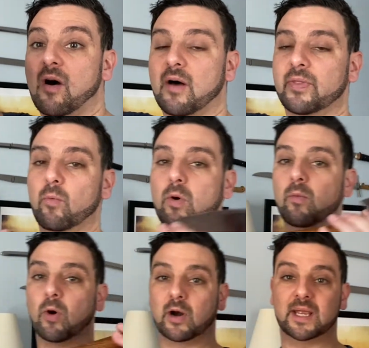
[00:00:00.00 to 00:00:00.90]
on the
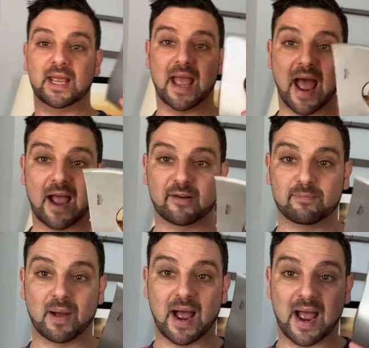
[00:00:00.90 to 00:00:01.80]
woodworking axe
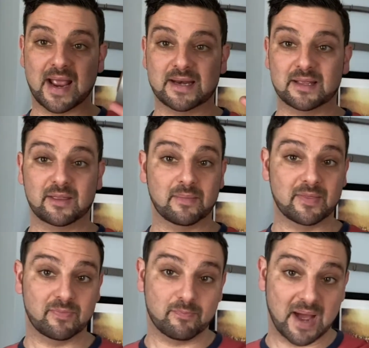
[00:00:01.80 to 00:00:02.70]
behind
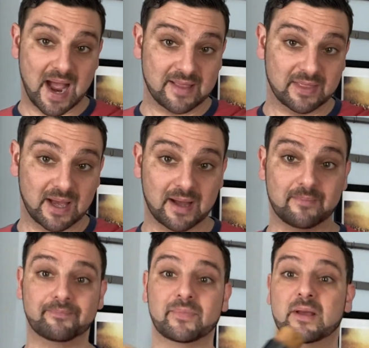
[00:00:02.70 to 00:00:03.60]
the
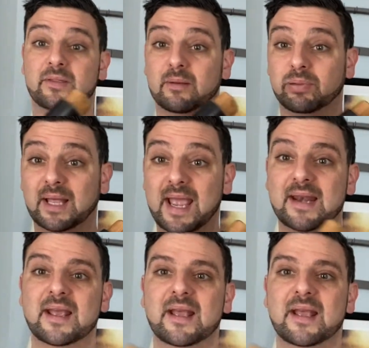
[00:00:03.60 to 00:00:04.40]
blade